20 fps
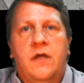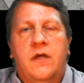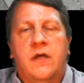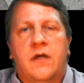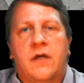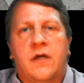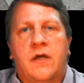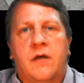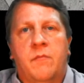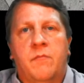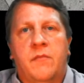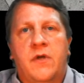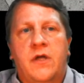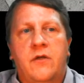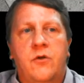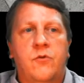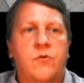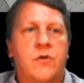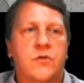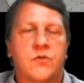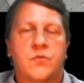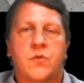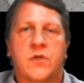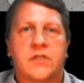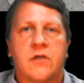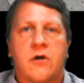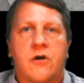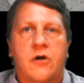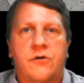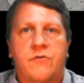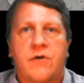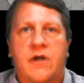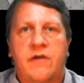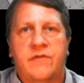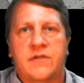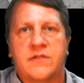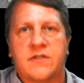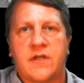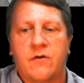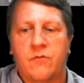Who knows what the hard drive
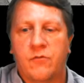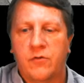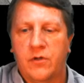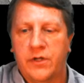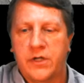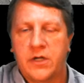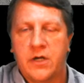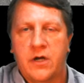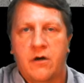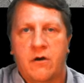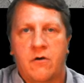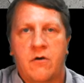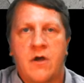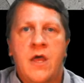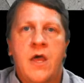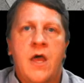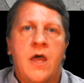is? I don't really care.